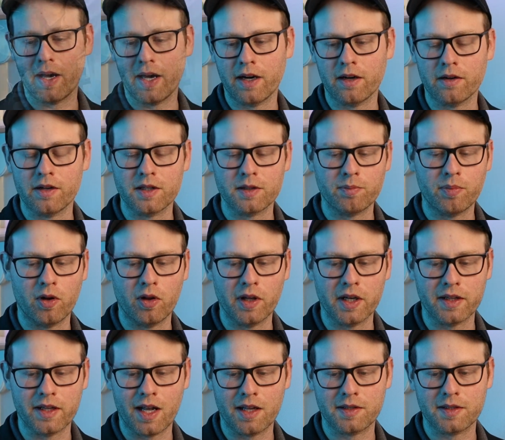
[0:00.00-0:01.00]
minor is
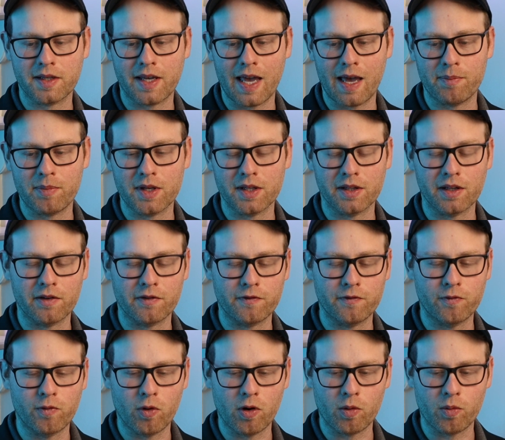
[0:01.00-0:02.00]
pulling that scapula
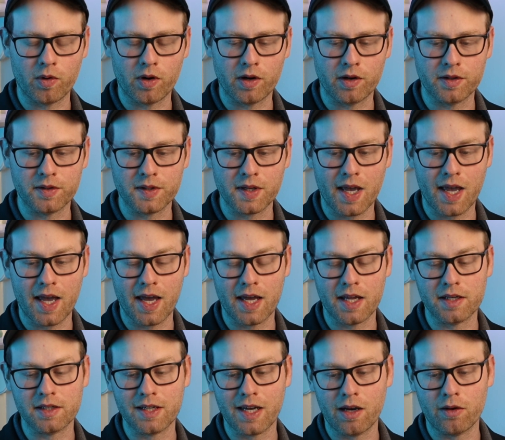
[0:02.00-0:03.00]
forwards
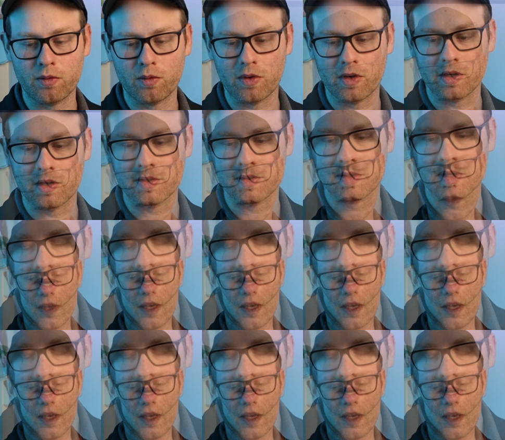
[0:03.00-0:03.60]
and downwards,